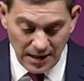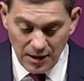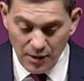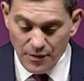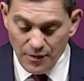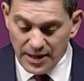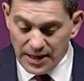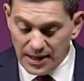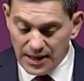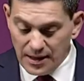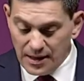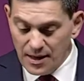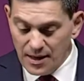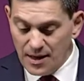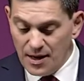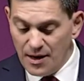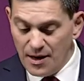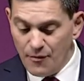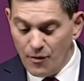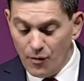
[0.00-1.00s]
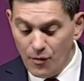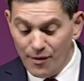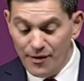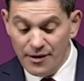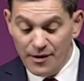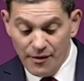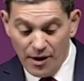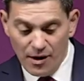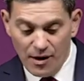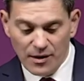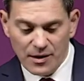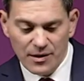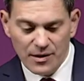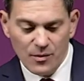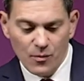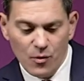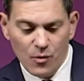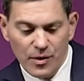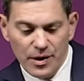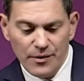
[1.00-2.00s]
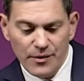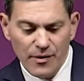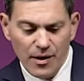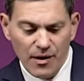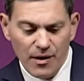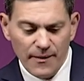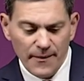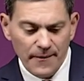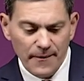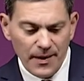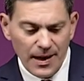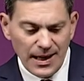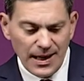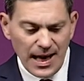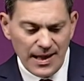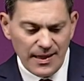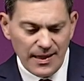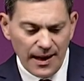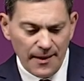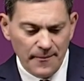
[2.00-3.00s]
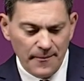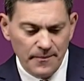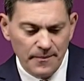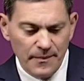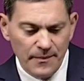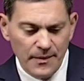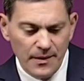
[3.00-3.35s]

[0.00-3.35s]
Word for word: including Iraq and the war in Iraq. I get that.